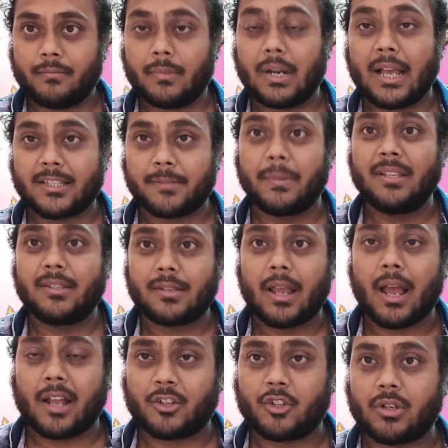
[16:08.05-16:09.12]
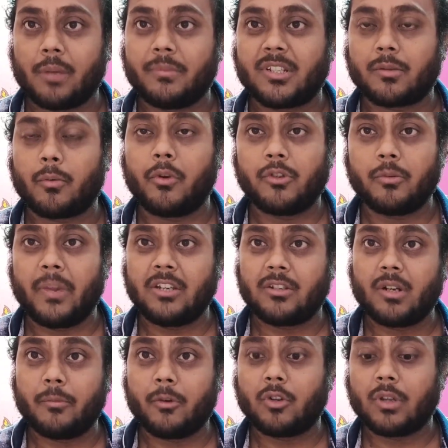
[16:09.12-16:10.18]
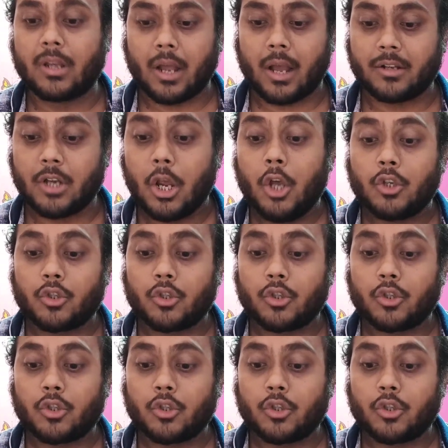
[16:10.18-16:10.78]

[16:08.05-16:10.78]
Glass means kach. I'm just going to mention about the kach.